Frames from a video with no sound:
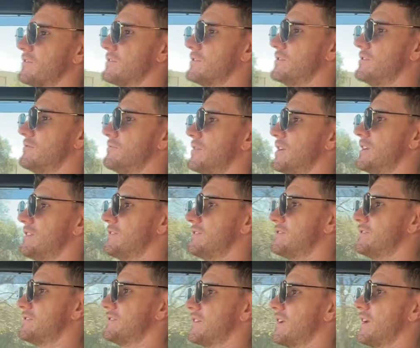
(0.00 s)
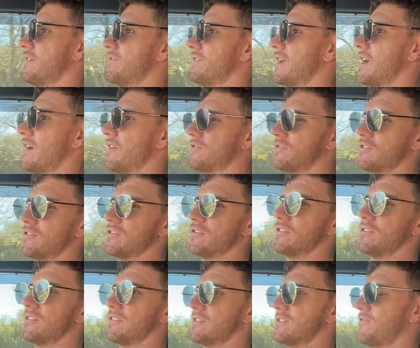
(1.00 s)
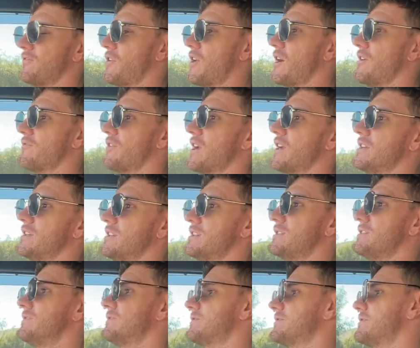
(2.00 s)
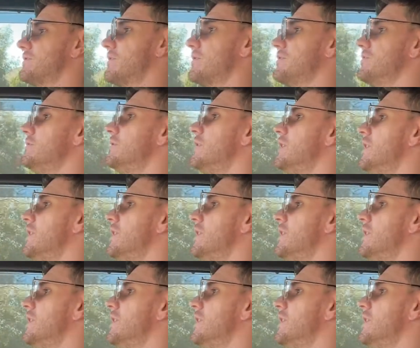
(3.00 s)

newton meters, and now tuned it's 580. So